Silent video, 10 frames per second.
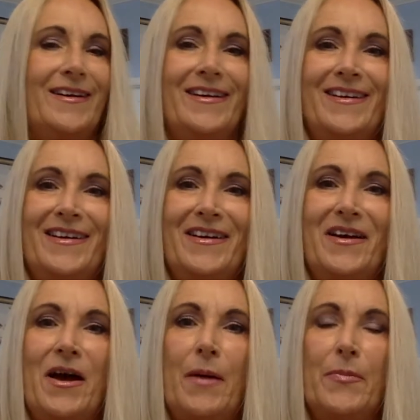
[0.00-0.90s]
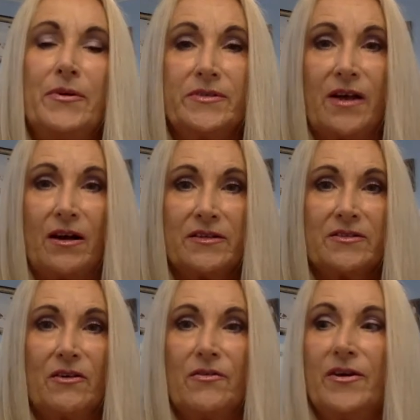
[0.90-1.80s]
I put socks
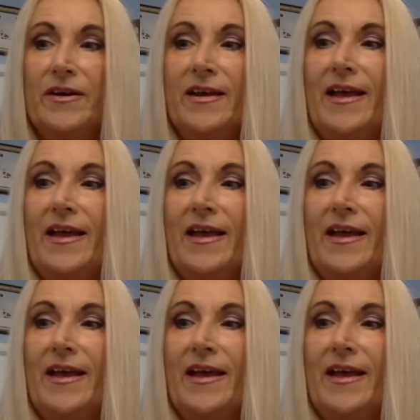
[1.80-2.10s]
over it,